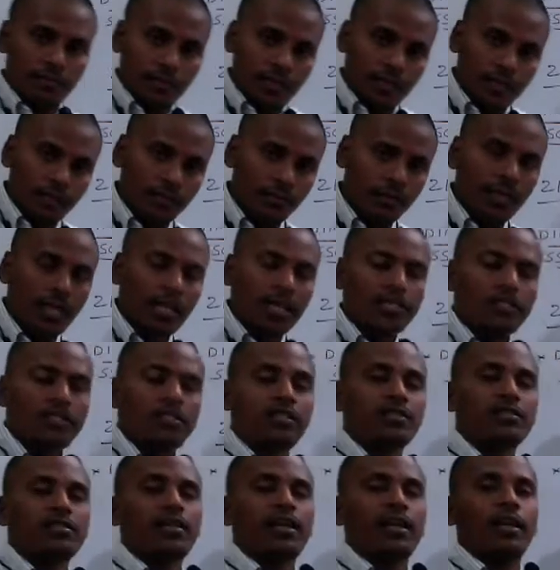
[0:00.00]
for
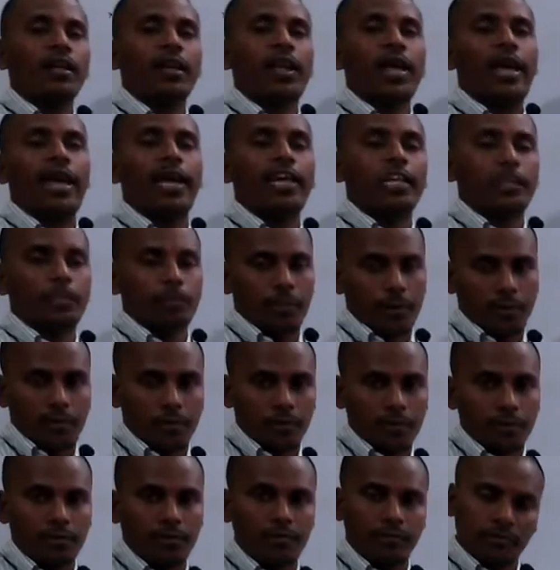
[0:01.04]
CGL 8th
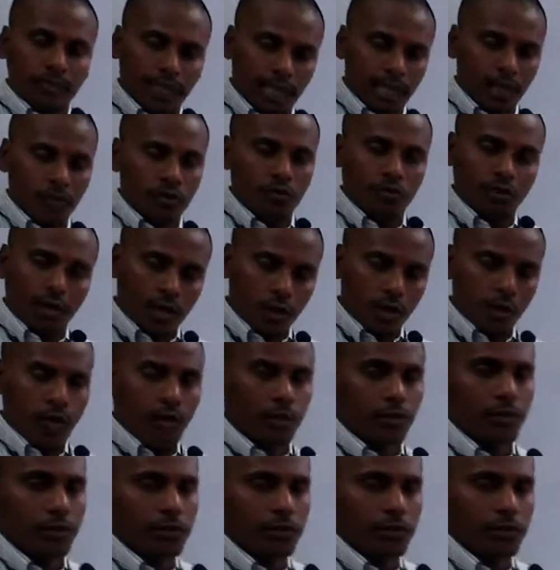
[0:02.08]
paper. Thank you. Thank you very